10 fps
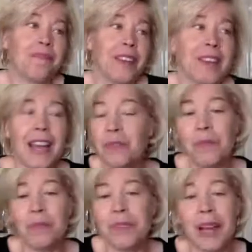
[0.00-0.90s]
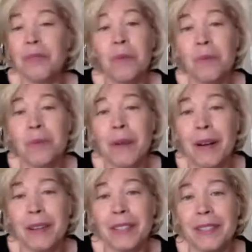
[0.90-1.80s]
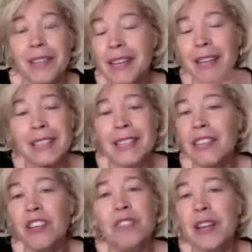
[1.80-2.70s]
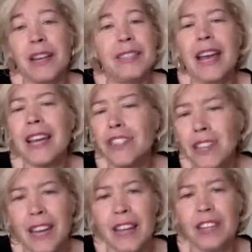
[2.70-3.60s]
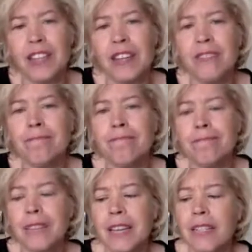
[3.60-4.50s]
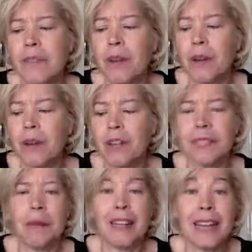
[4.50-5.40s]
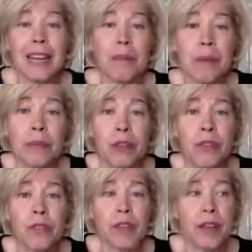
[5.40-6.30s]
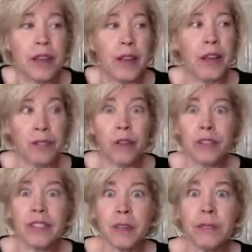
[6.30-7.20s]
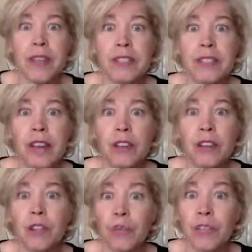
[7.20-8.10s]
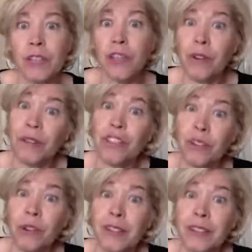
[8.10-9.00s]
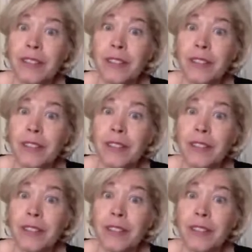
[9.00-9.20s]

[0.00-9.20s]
And that's what that's what we're about. It's it's like you said, it's education. It's about it's about letting people know that there is something else out there. You really do have a choice.